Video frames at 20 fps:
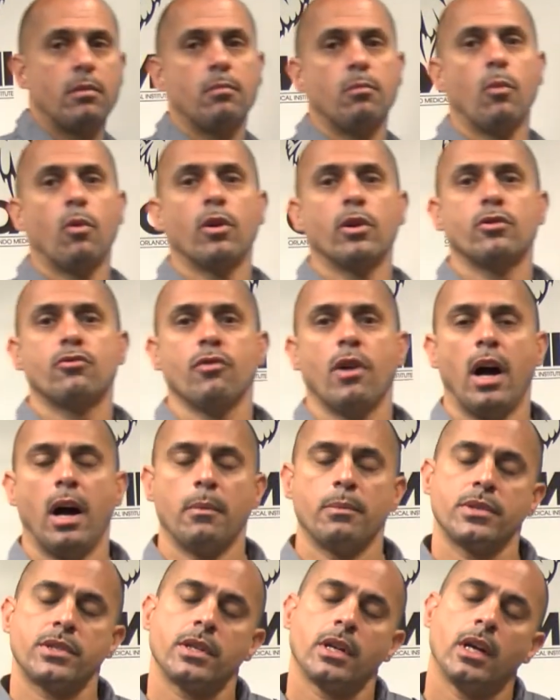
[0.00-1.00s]
more
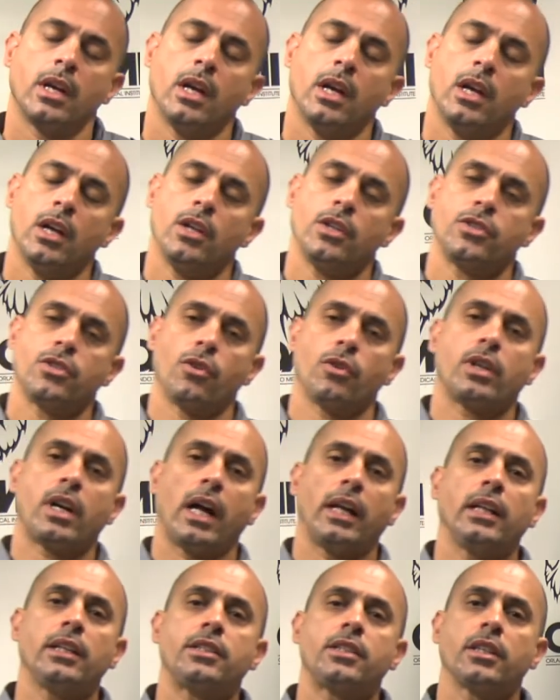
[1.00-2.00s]
drops. So it
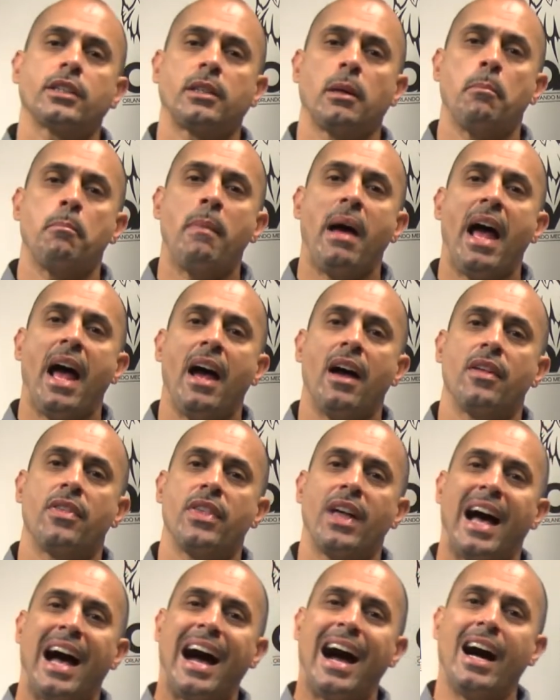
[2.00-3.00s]
kind of took the math
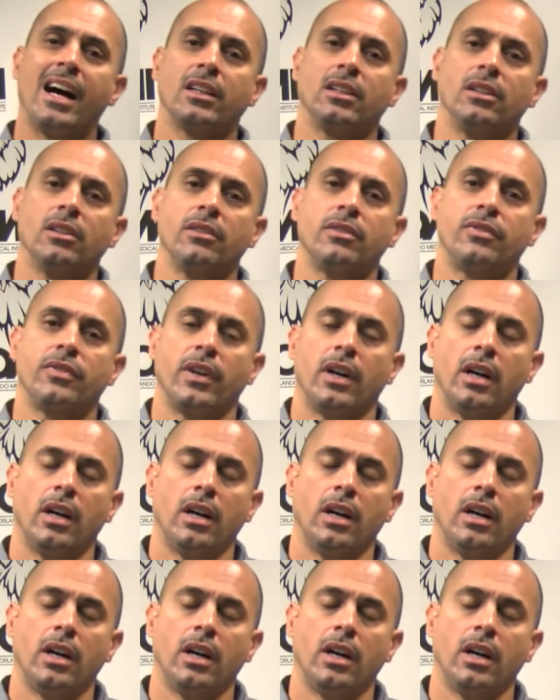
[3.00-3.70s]
out of